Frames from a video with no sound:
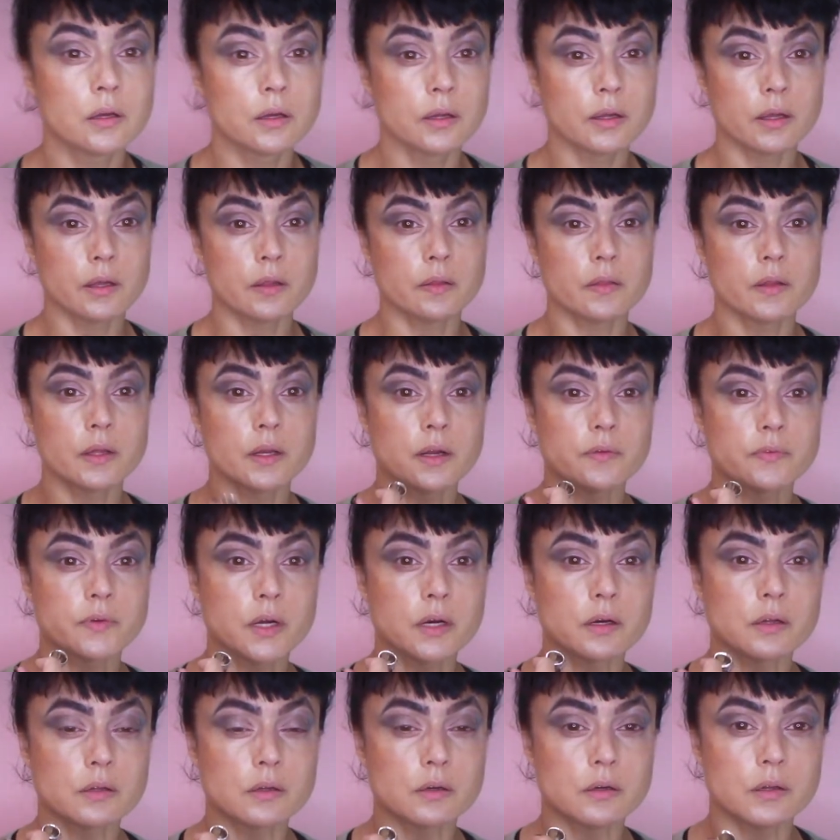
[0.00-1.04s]
And then I've got
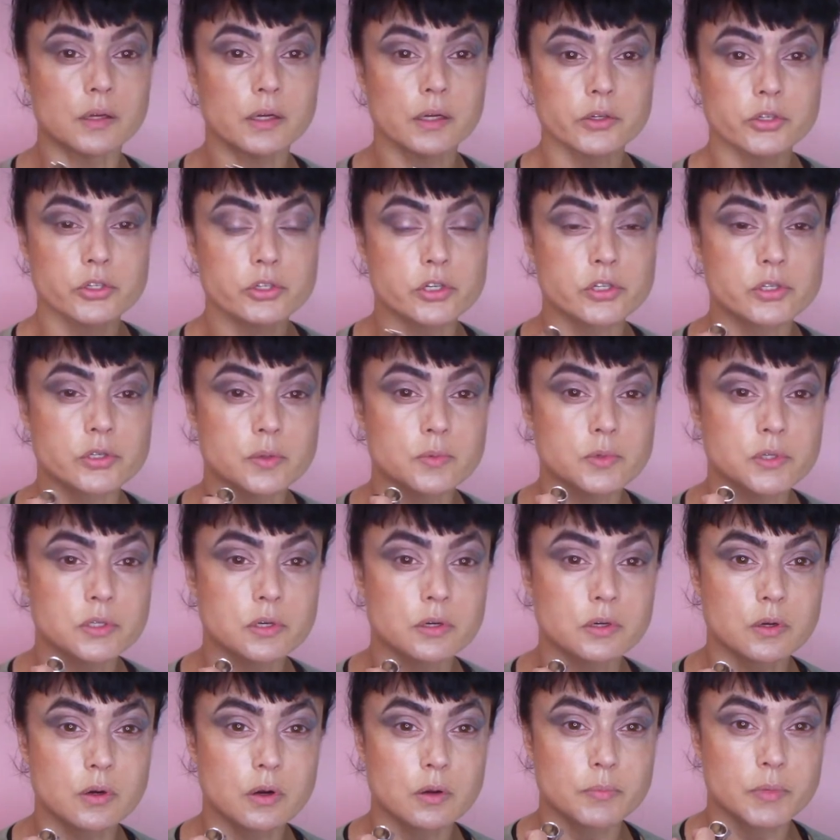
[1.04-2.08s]
a little extra, so I'm just
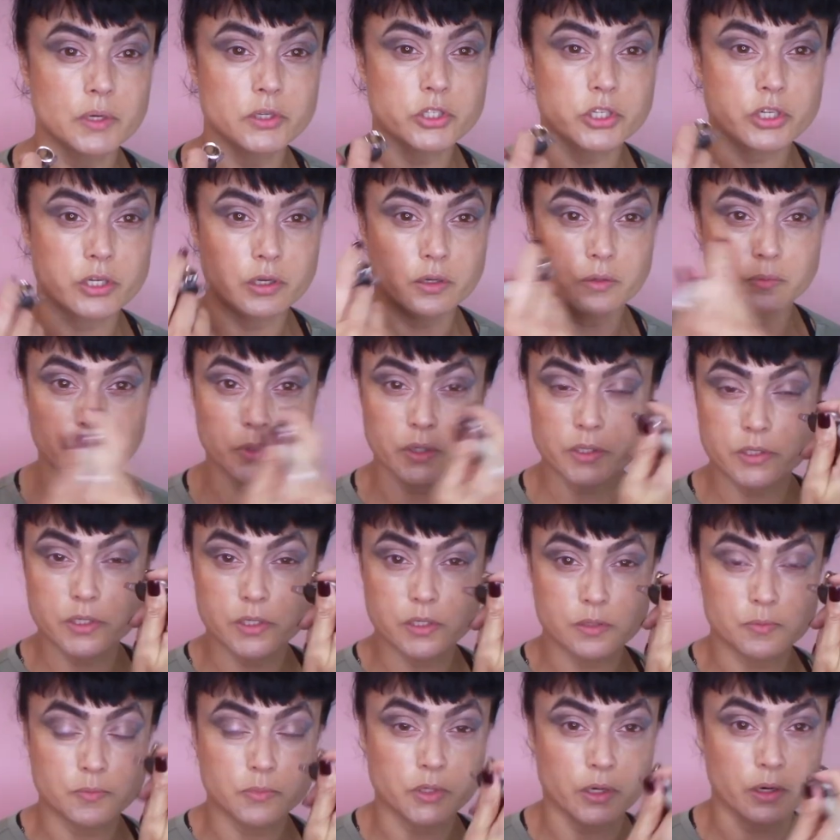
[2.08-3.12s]
going to go on my chin where I see
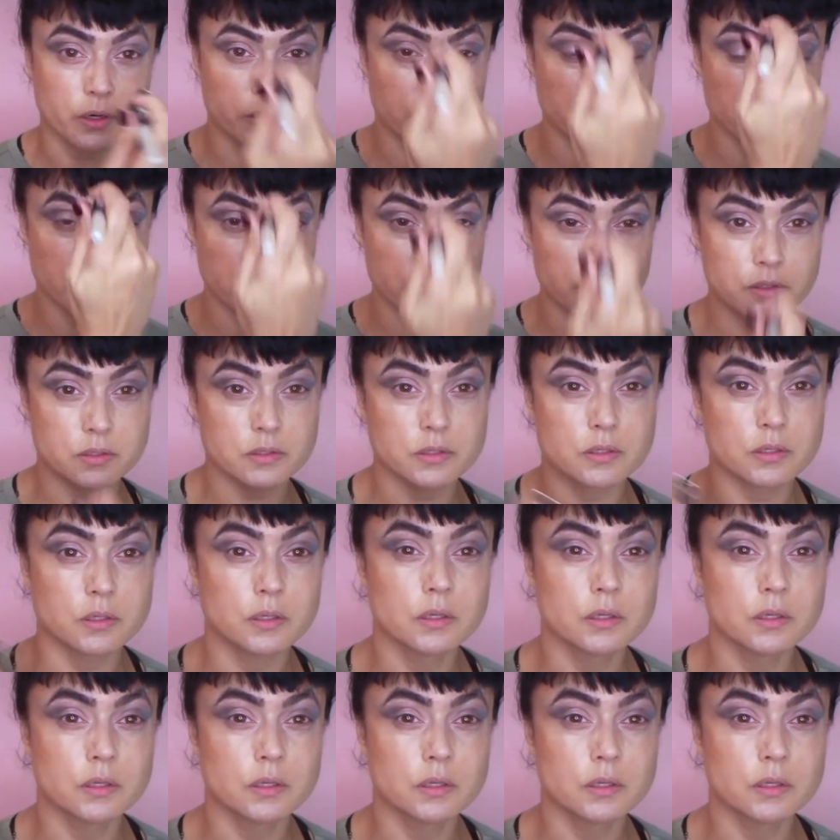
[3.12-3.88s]
some darkness.